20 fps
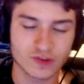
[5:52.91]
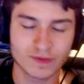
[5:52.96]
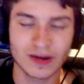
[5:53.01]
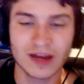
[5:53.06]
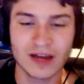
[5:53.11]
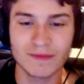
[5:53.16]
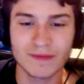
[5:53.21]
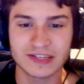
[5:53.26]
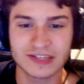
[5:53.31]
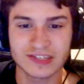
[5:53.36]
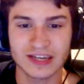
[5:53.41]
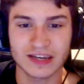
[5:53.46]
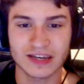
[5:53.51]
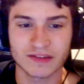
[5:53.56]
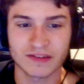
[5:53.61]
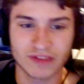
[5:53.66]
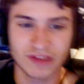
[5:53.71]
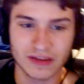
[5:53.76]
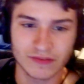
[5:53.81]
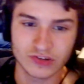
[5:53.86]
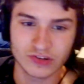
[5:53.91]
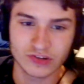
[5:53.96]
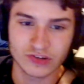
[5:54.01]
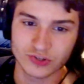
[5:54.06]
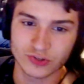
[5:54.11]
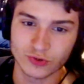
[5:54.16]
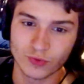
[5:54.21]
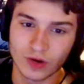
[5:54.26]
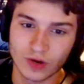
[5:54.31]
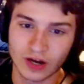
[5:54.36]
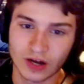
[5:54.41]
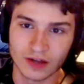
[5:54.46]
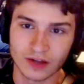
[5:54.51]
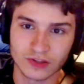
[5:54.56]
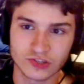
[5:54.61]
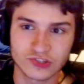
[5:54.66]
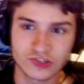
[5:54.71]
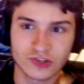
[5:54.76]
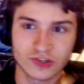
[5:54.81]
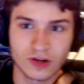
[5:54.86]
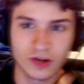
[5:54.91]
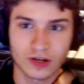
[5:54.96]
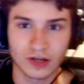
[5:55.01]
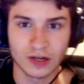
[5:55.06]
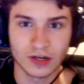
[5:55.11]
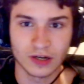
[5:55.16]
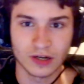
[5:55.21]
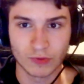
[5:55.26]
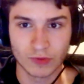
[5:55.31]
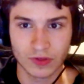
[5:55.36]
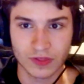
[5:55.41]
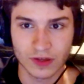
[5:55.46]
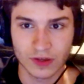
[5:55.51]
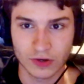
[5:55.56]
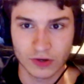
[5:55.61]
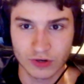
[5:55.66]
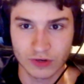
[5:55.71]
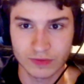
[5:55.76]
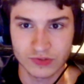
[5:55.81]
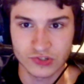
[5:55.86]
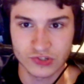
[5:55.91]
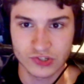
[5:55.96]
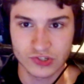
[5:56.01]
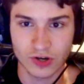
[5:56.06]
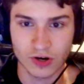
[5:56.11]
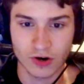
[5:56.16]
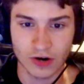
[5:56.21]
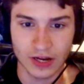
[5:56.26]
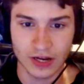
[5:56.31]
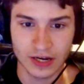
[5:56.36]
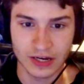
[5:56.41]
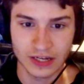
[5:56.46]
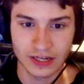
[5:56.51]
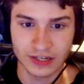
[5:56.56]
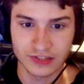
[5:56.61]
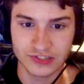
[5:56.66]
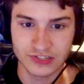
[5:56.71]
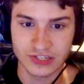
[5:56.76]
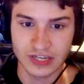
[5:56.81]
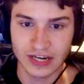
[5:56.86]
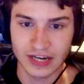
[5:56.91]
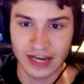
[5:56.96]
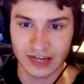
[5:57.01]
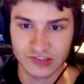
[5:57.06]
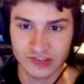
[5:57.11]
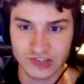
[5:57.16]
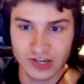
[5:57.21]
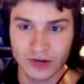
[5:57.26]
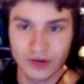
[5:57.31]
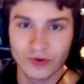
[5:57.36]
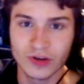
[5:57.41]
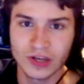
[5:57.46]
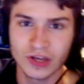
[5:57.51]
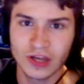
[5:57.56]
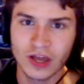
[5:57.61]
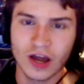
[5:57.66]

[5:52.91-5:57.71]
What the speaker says: Probably my second favorite to the song with Crimson Scar and Nicka D and EXO.